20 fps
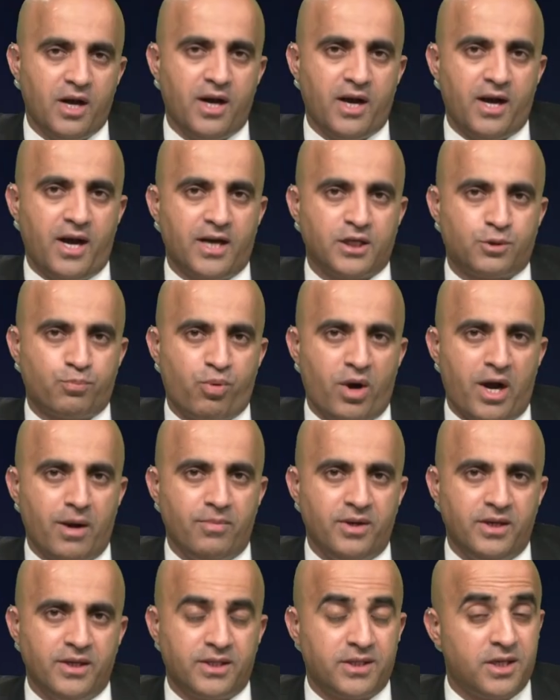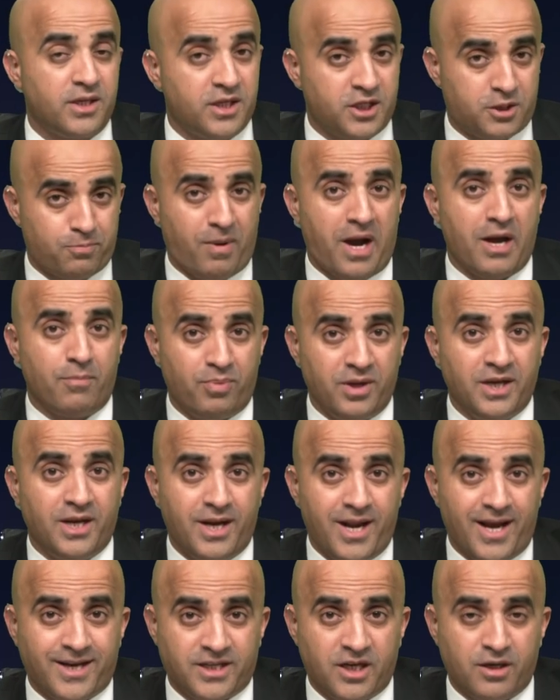uh, as Prime Minister, despite being
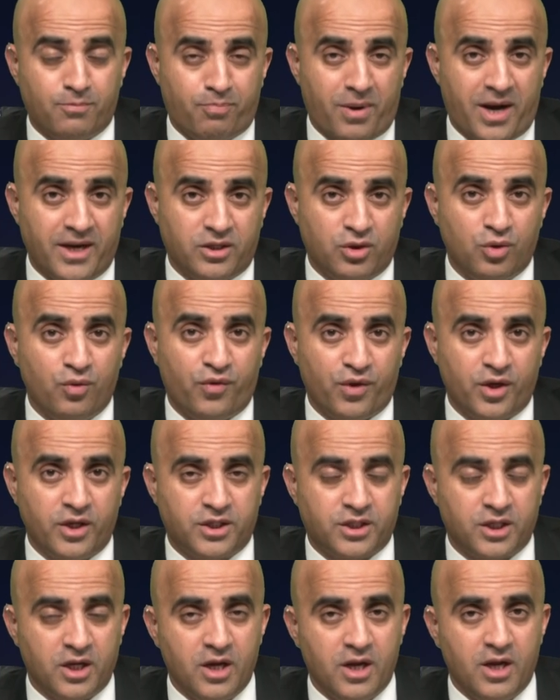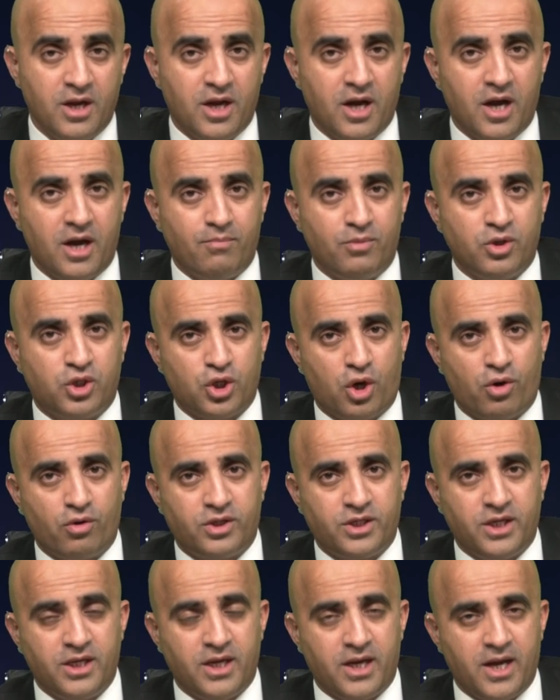elected by two thirds uh,
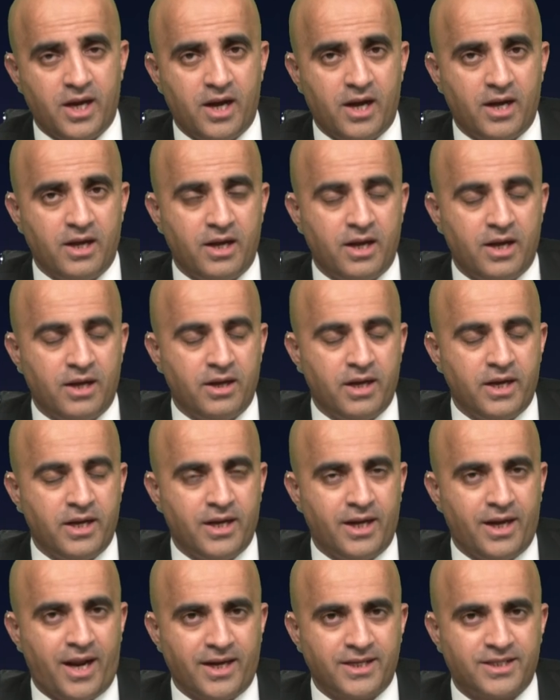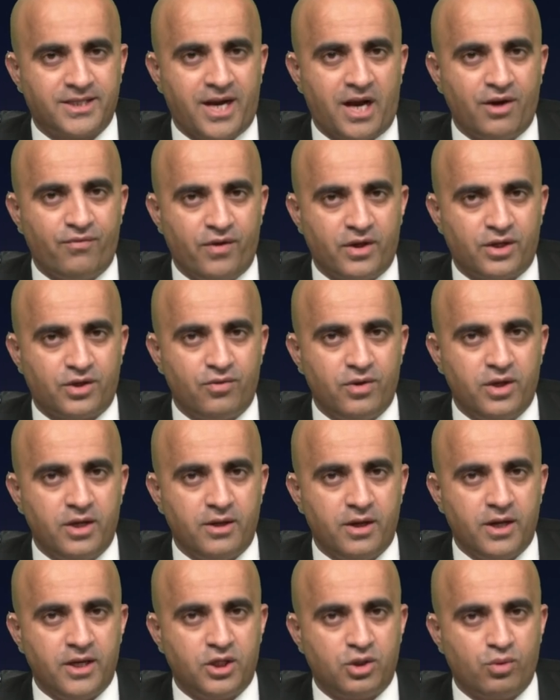majority uh, uh, in a landslide
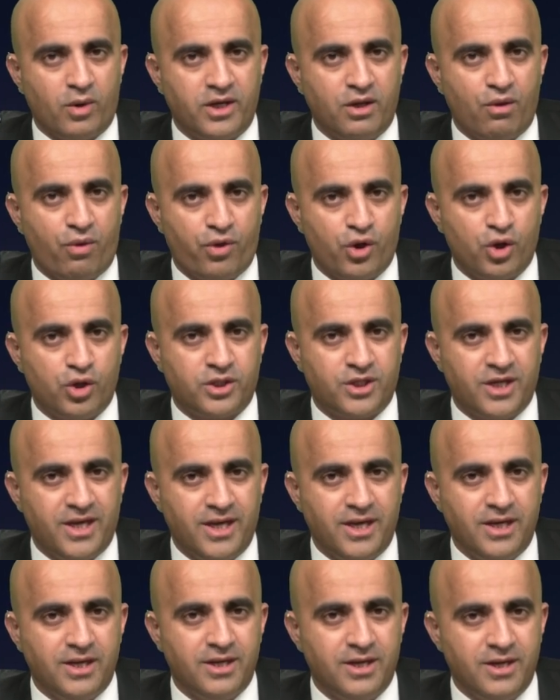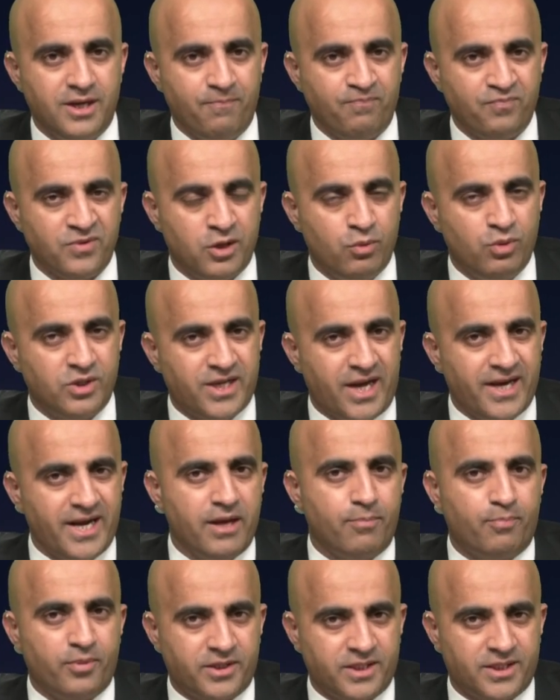victory in 2013. He was then
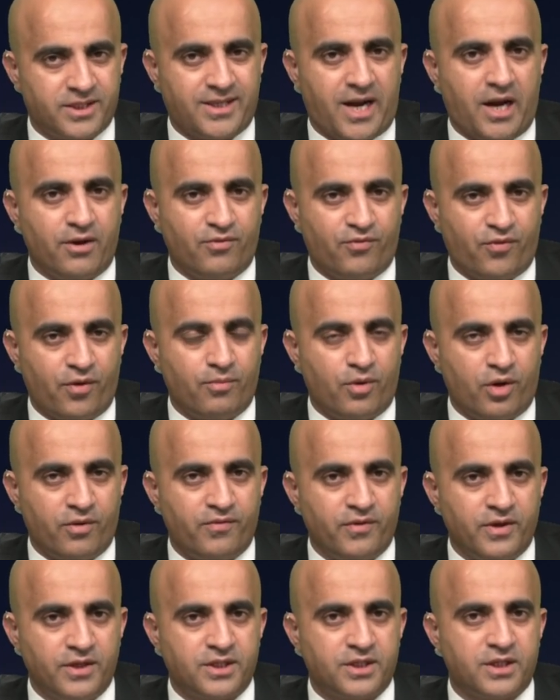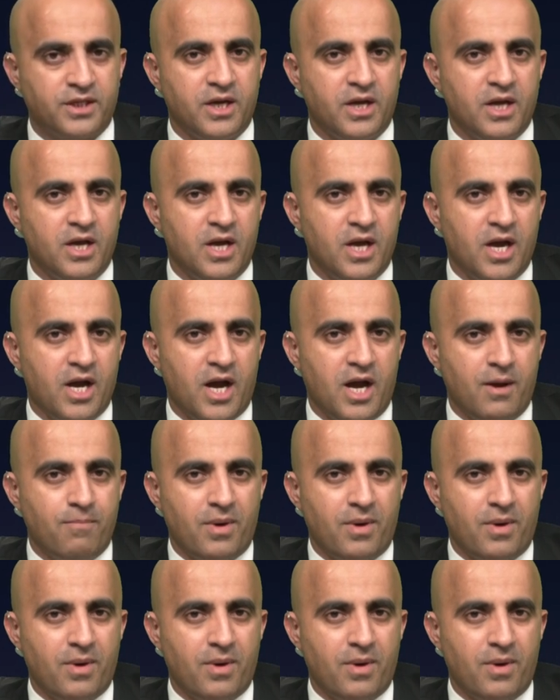able to Shafiq, stand from office. Yeah, Shafiq, um,